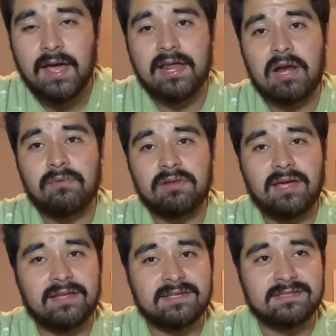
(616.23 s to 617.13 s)
And I really
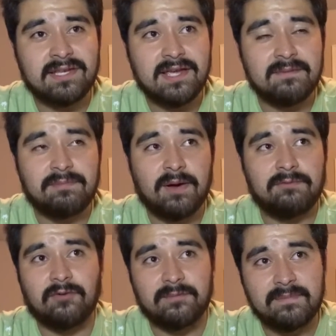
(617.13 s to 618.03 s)
hate to say it, but
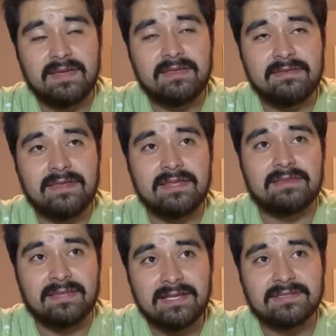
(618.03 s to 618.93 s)
for me, the
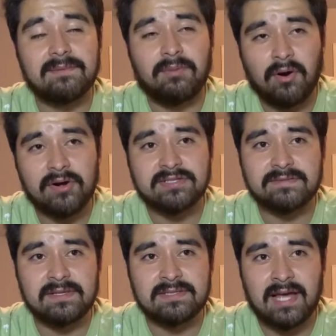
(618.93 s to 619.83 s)
decent parts of
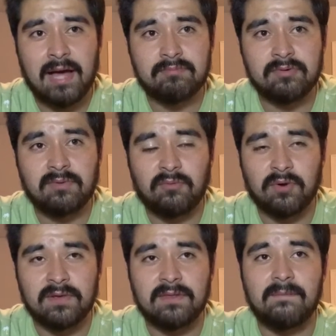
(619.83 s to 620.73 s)
this album
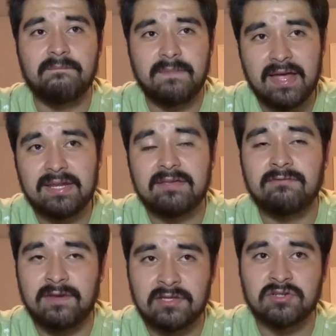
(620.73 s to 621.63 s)
were the many
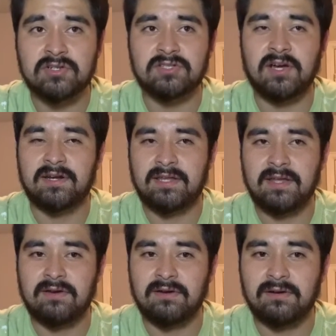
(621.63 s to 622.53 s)
features on
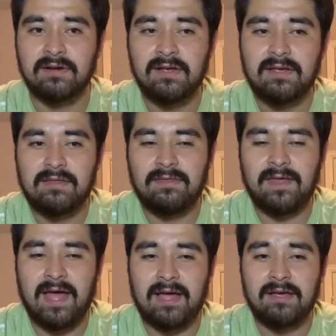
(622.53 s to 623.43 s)
here
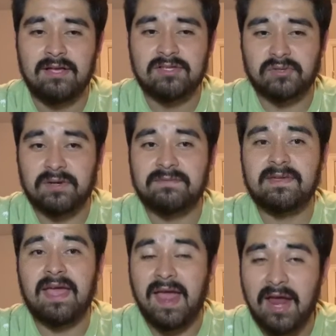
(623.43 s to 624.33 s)
that sort of
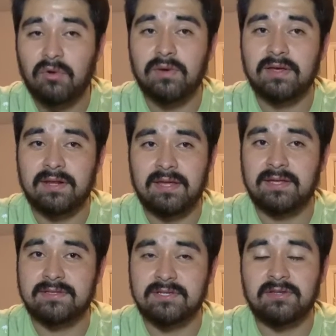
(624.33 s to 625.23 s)
carried
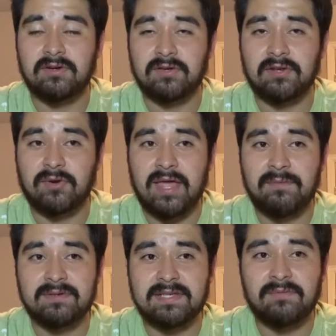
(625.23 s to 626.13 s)
it.
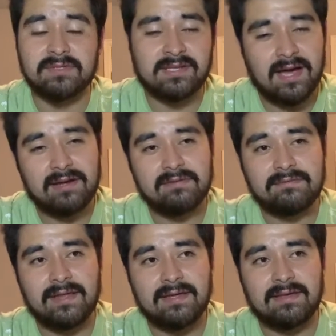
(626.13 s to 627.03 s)
It was kind of
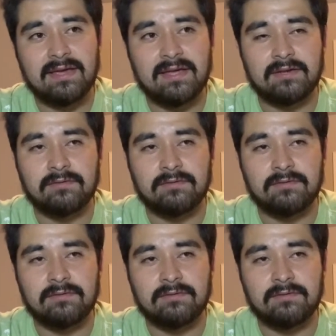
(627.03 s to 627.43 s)
like in